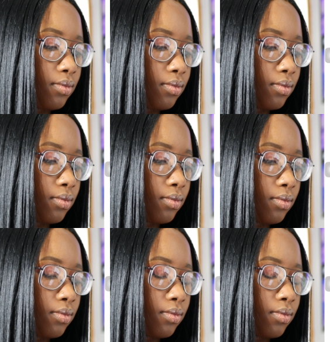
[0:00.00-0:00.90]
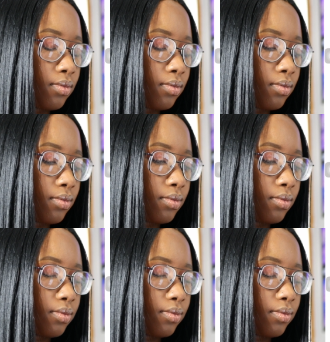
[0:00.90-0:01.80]

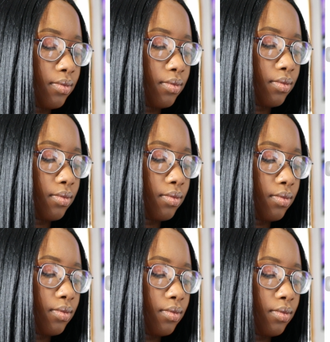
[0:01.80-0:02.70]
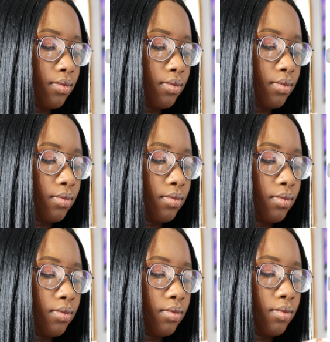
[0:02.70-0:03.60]

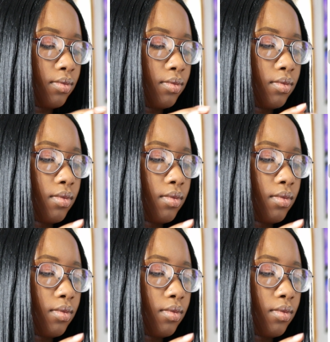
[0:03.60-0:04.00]
[no speech]